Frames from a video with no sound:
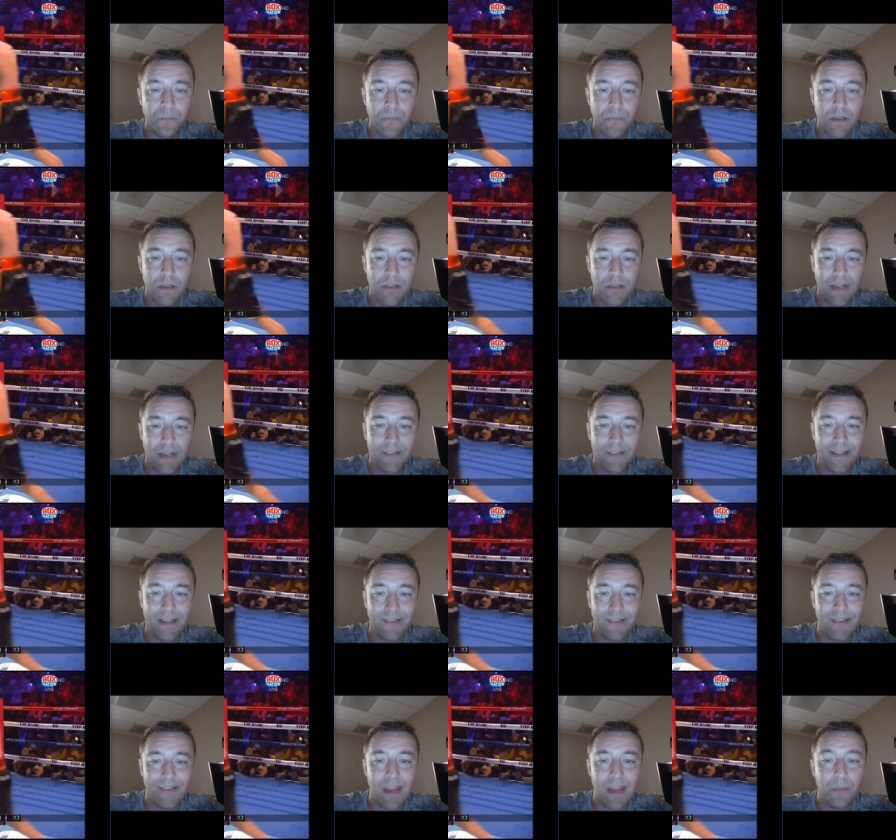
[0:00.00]
Takes that
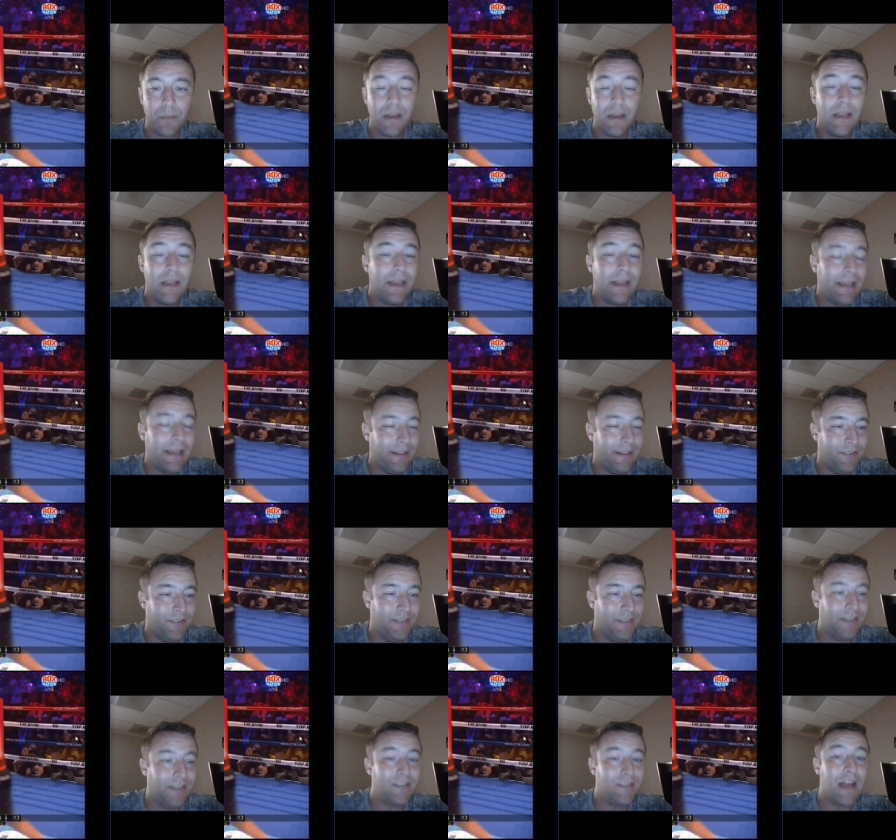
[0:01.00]
step. He
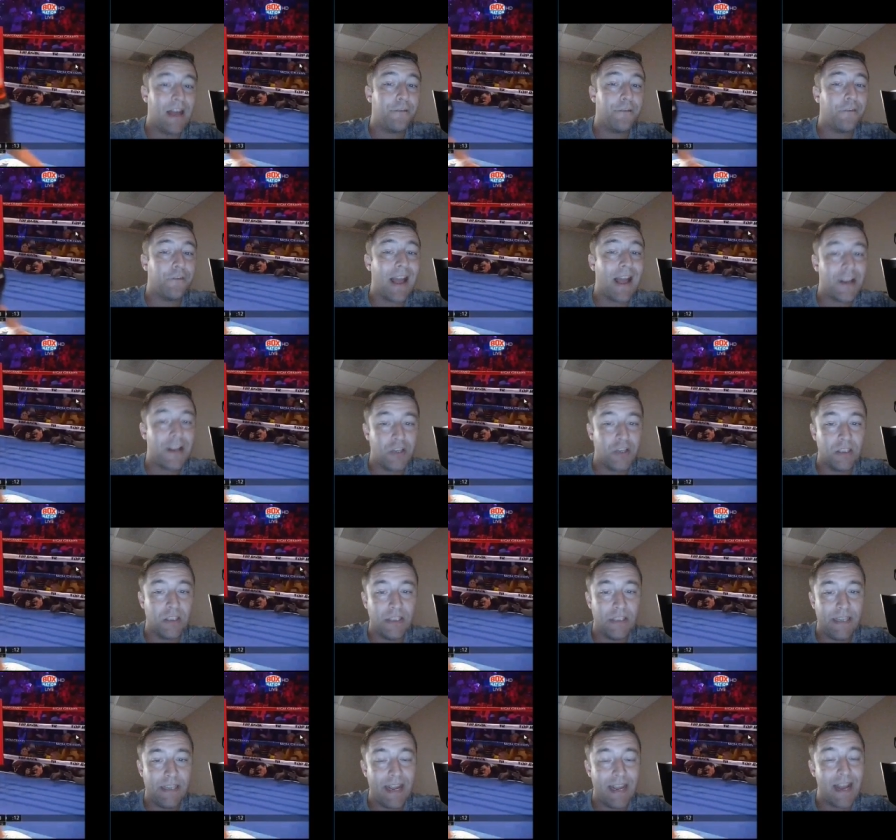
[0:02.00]
sees that flashing
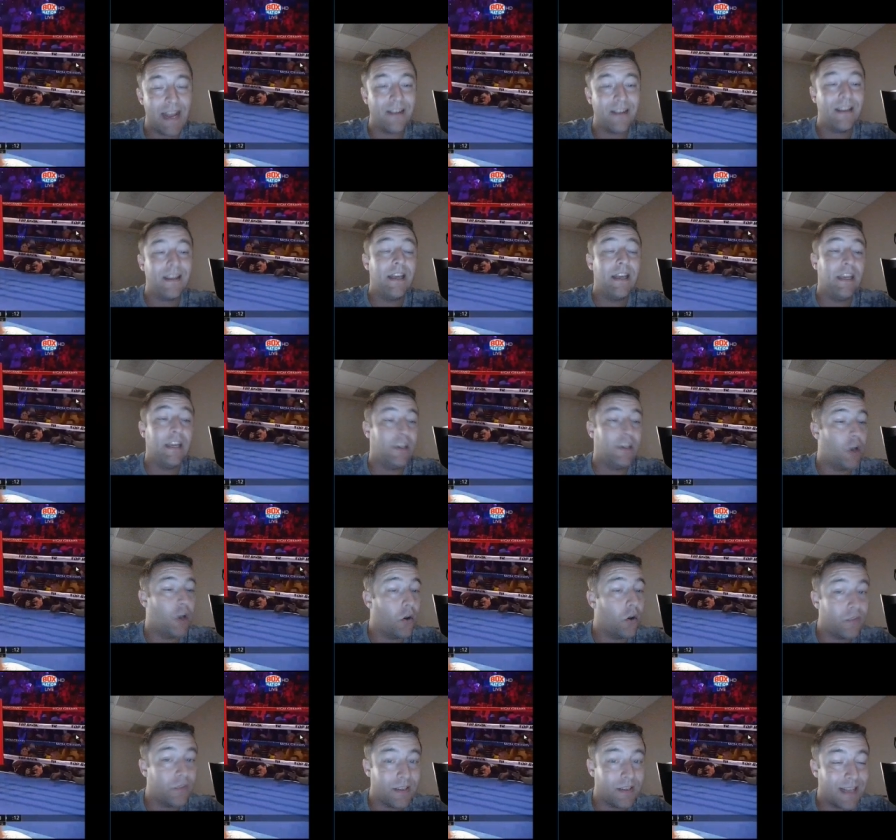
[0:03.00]
lead hand. He
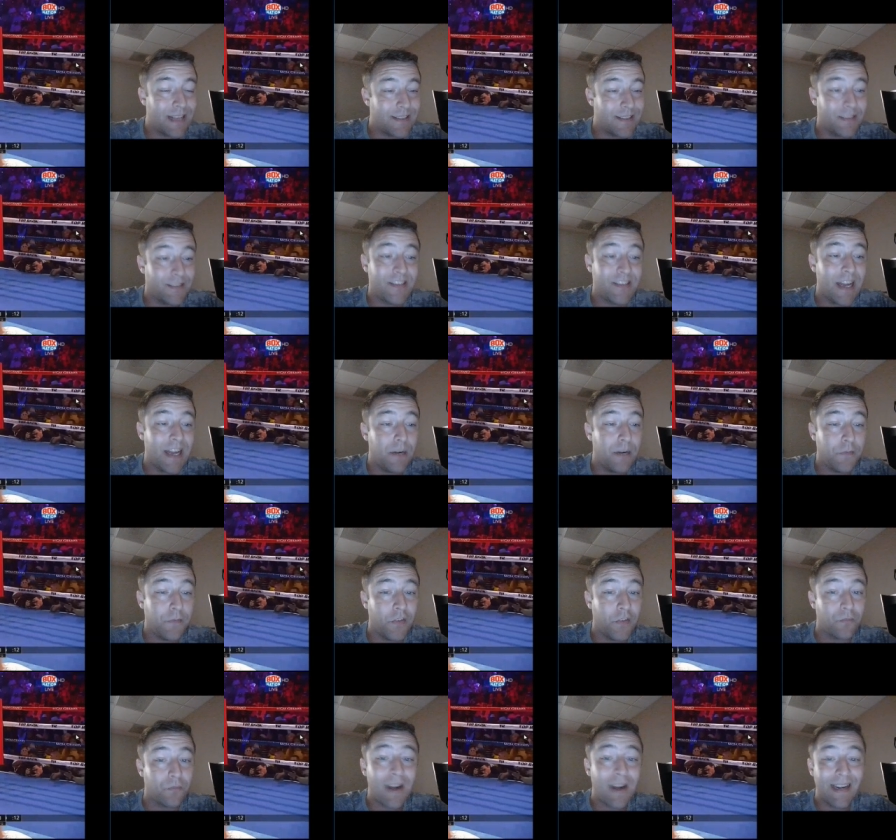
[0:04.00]
knows that that's a setup for
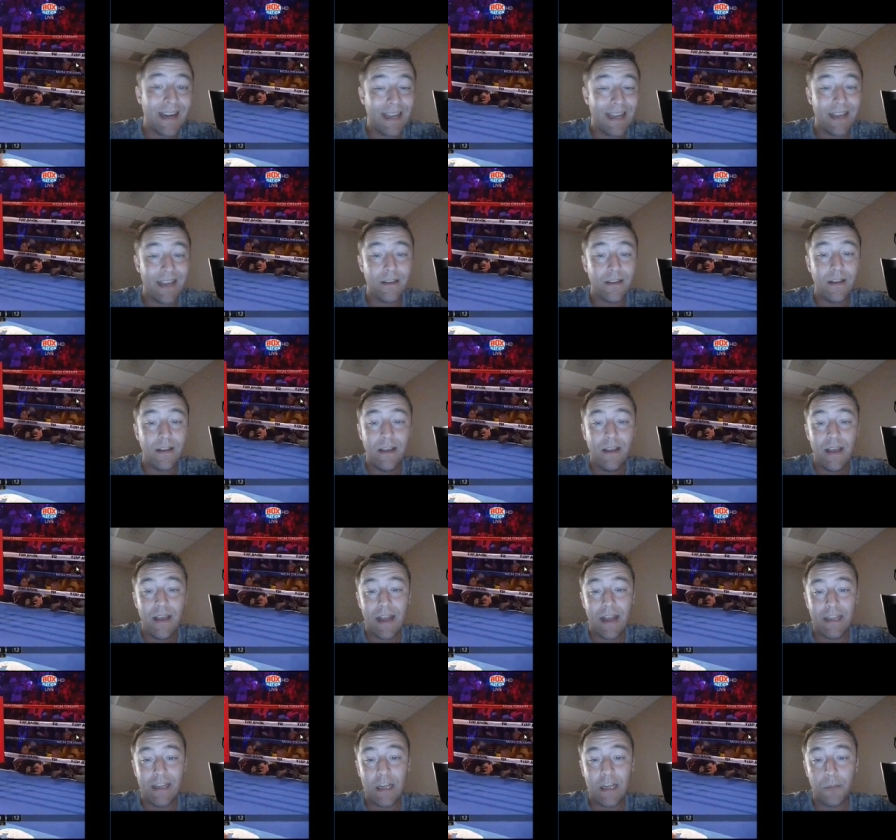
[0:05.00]
the right hand,
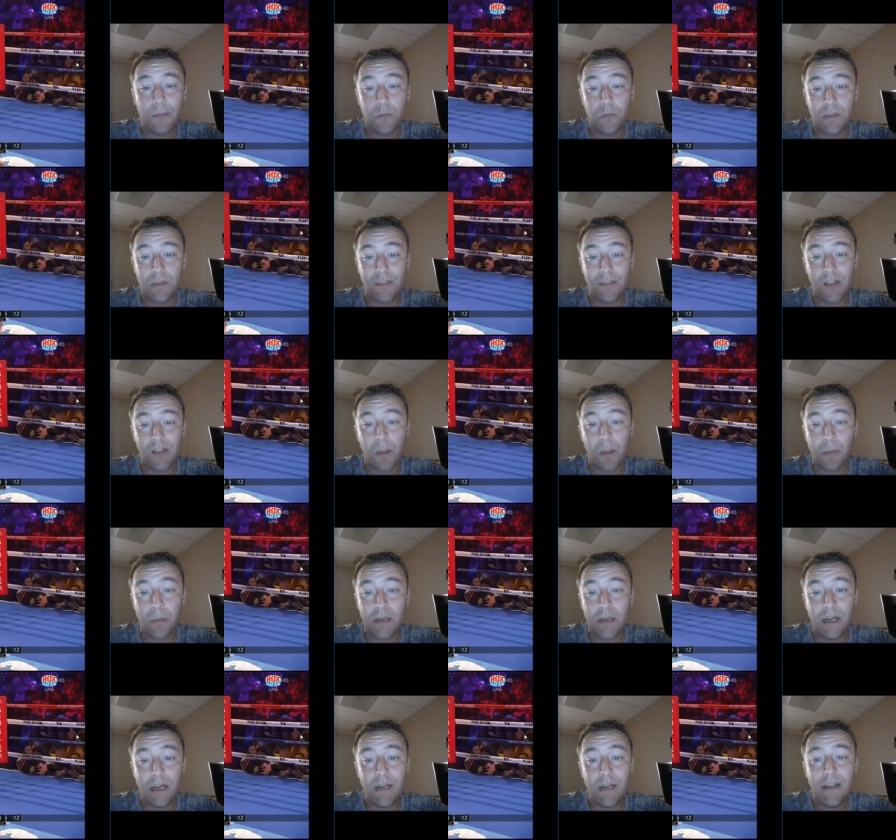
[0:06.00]
and he comes with this
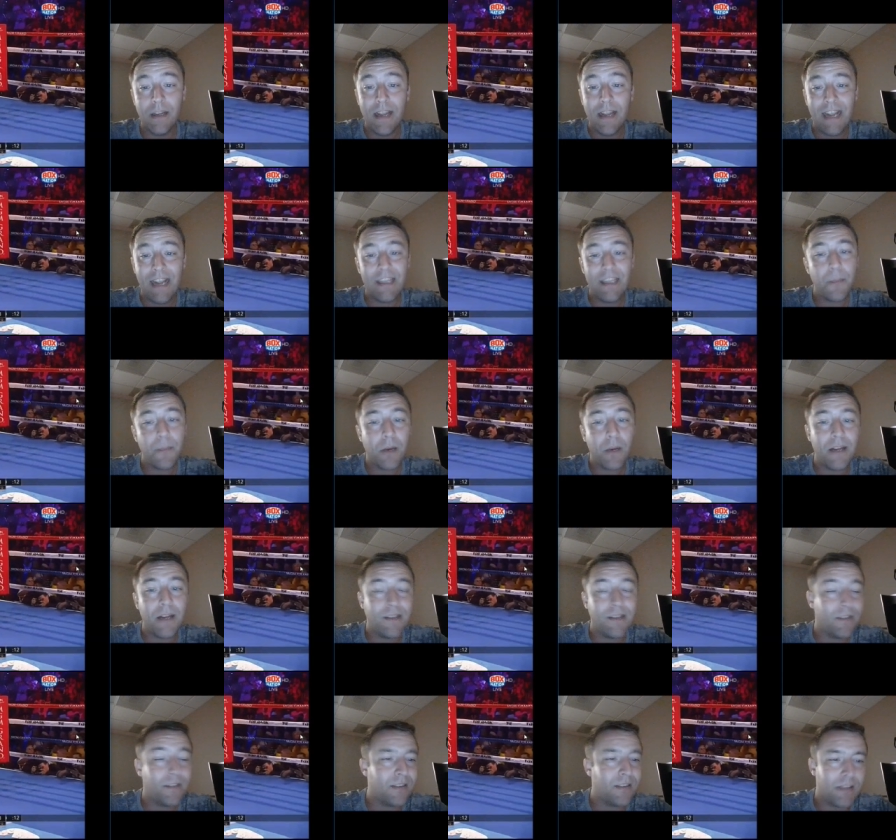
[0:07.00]
uppercut. And the uppercut
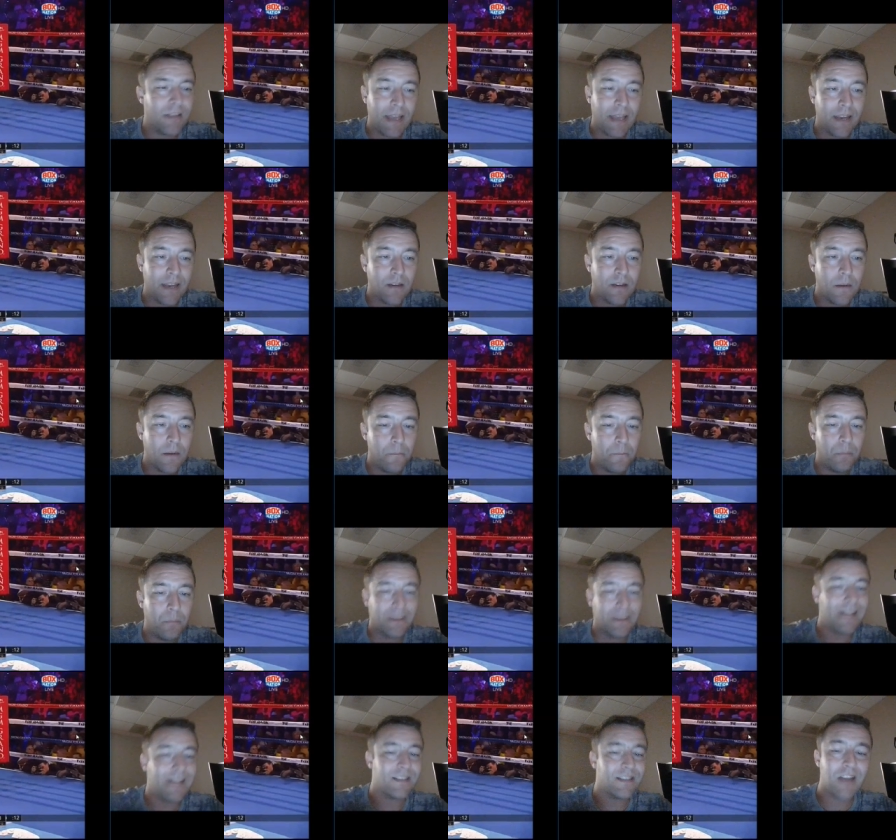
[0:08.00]
doesn't land, but
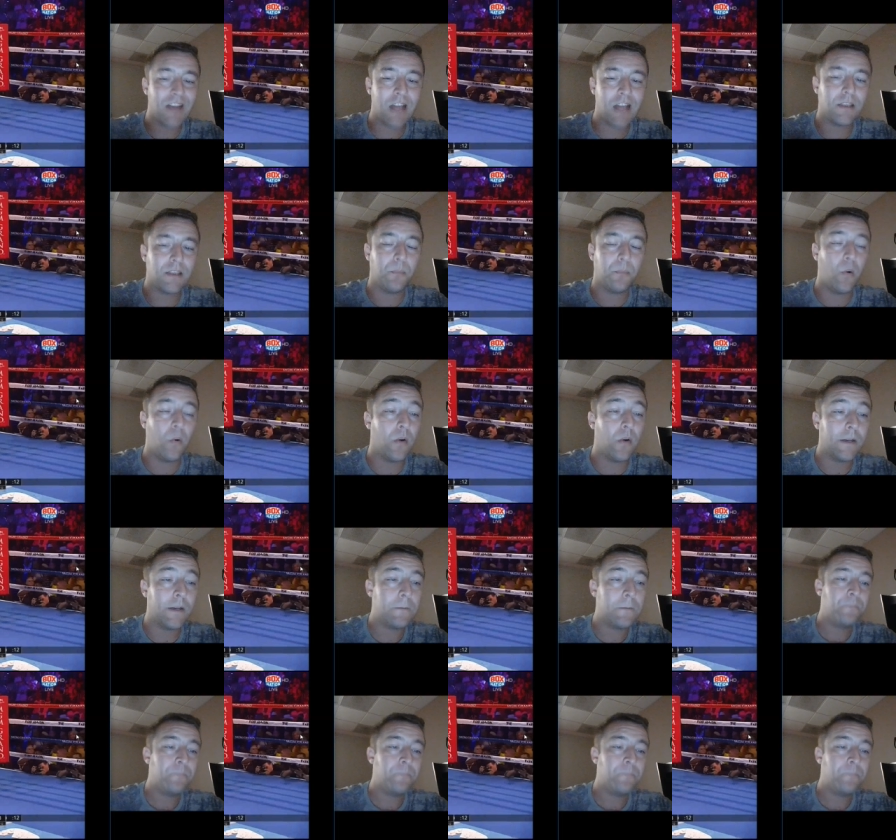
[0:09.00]
that's not the point.